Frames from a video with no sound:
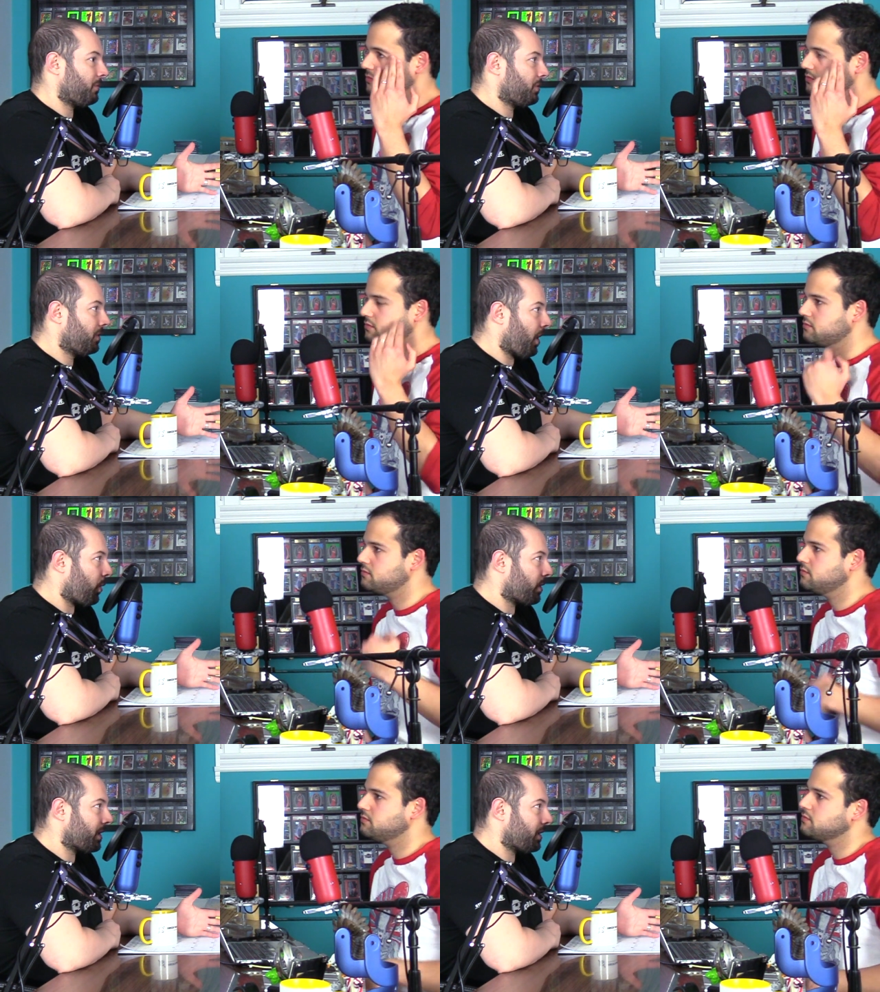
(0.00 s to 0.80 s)

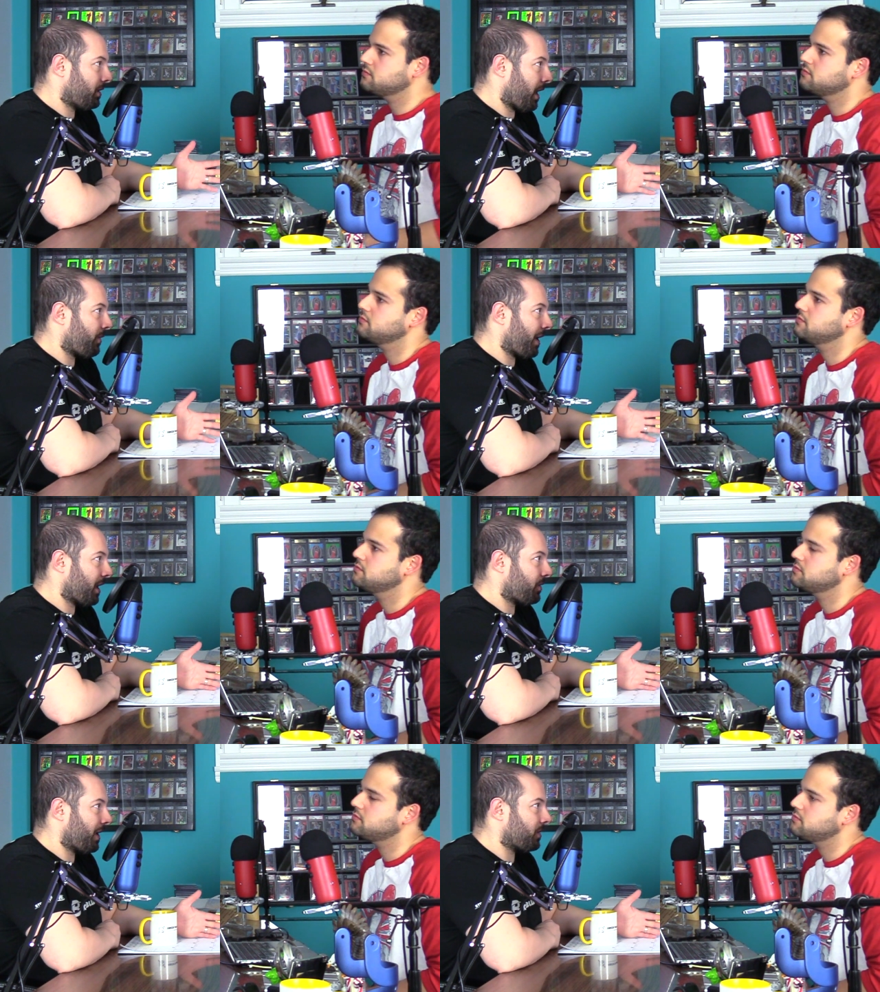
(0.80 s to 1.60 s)
Speaker 1: lower it than a
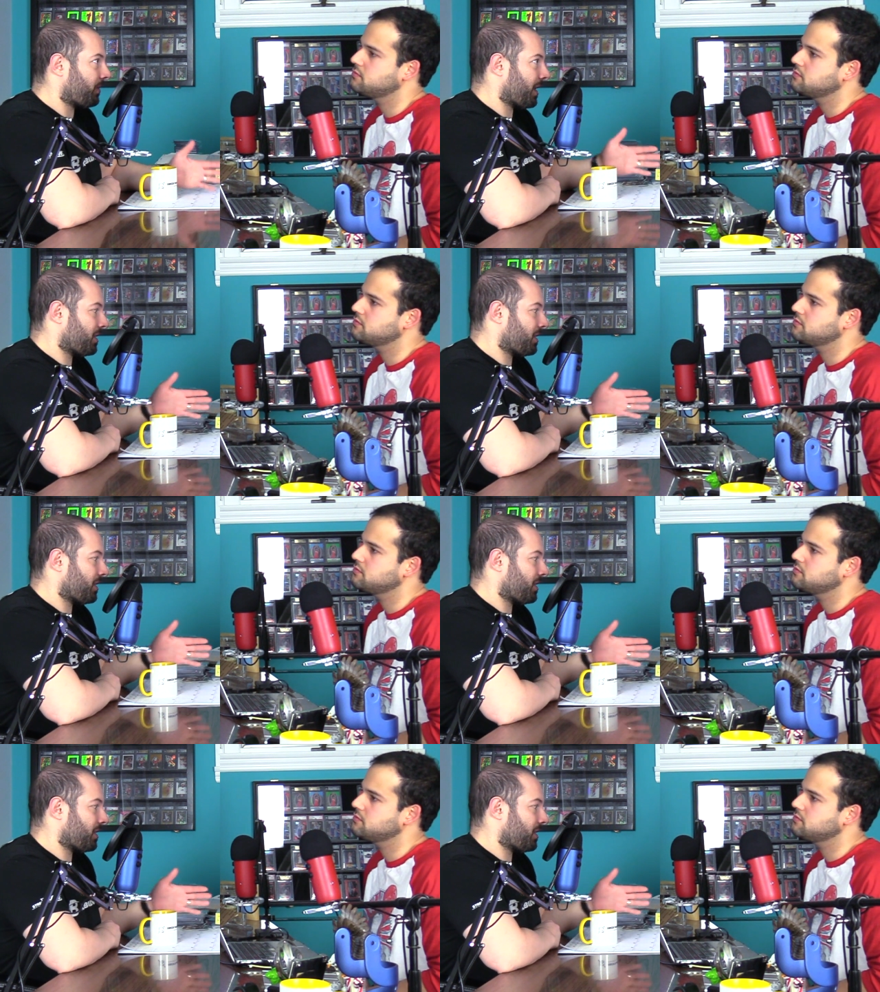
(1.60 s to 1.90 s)
regular rental, right?